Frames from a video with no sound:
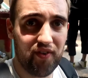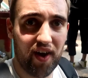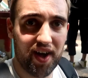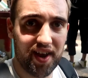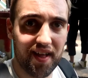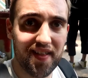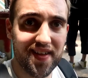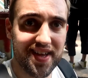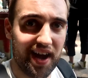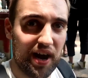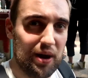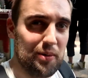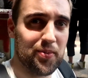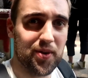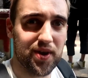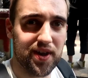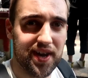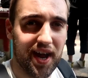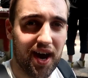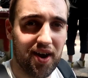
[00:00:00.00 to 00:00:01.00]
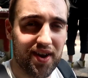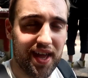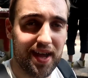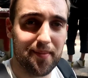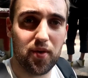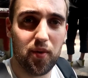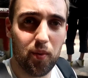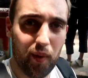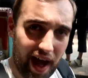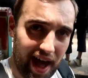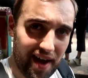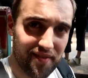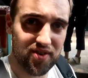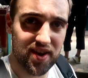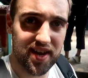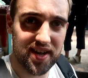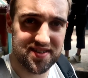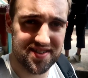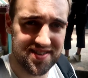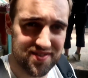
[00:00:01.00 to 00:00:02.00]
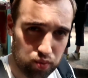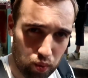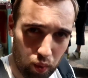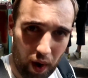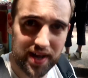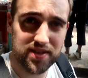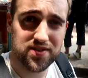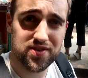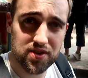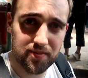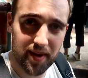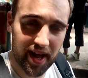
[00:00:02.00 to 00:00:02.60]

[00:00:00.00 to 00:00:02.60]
find out the count and put it down here, but whatever it is, it's way too